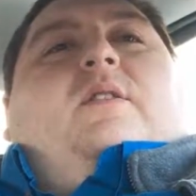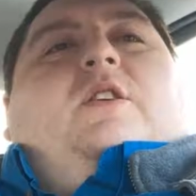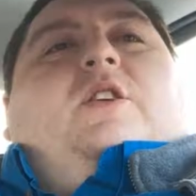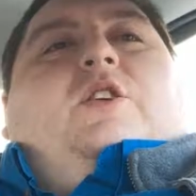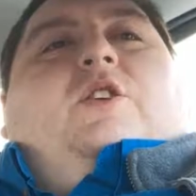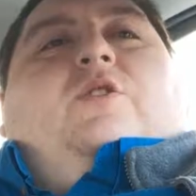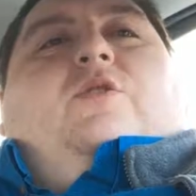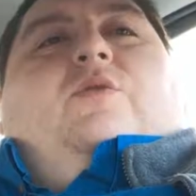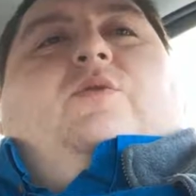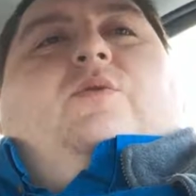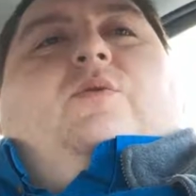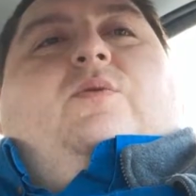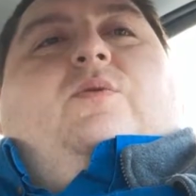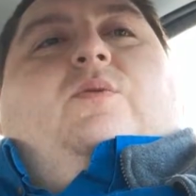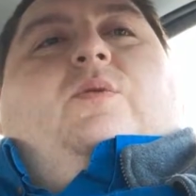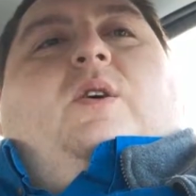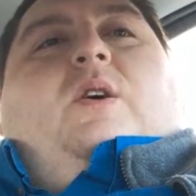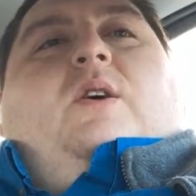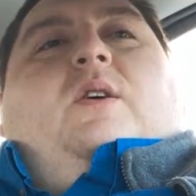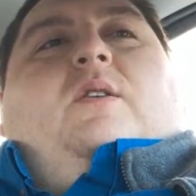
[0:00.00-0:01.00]

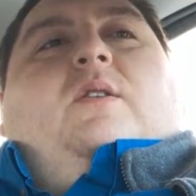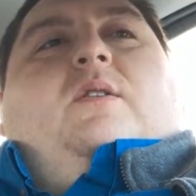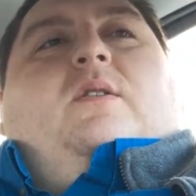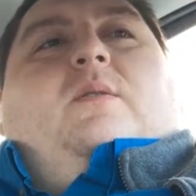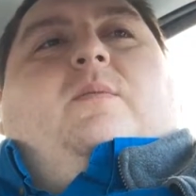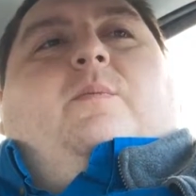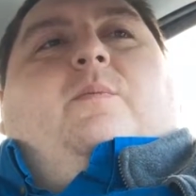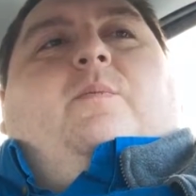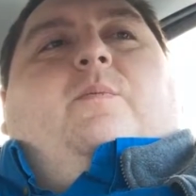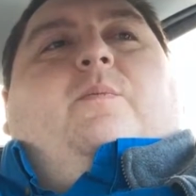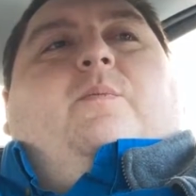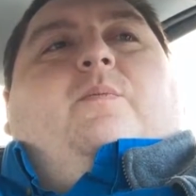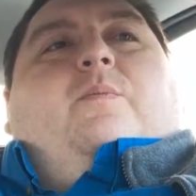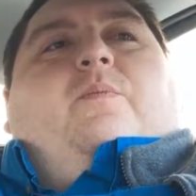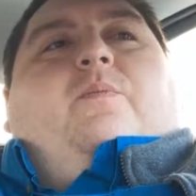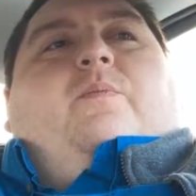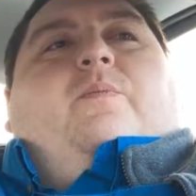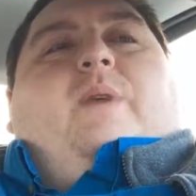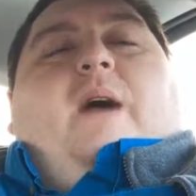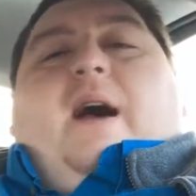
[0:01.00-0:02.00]
you
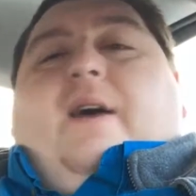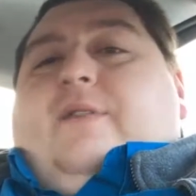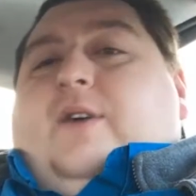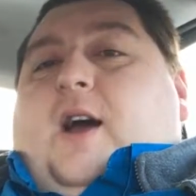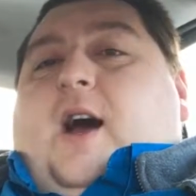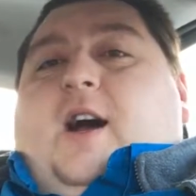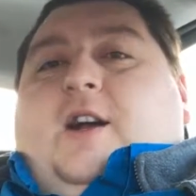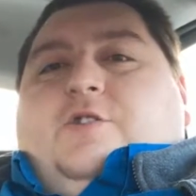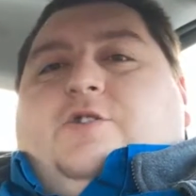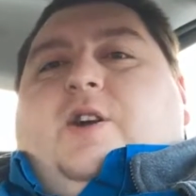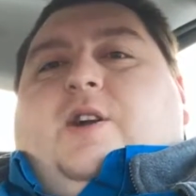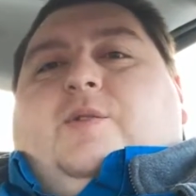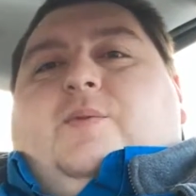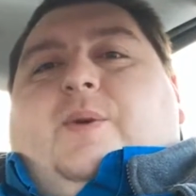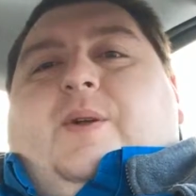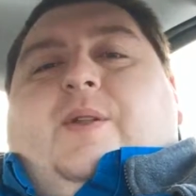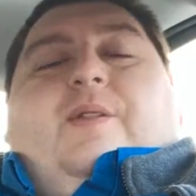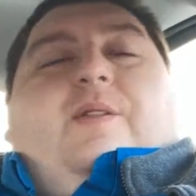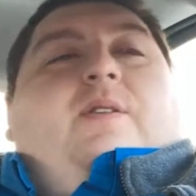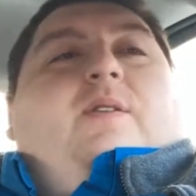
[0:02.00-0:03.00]
have a contract
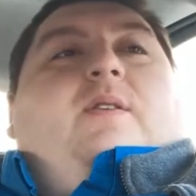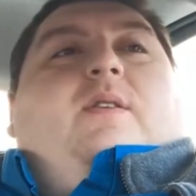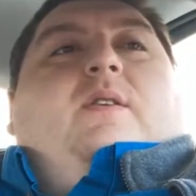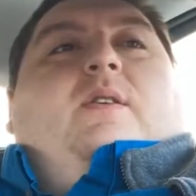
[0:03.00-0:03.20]
with,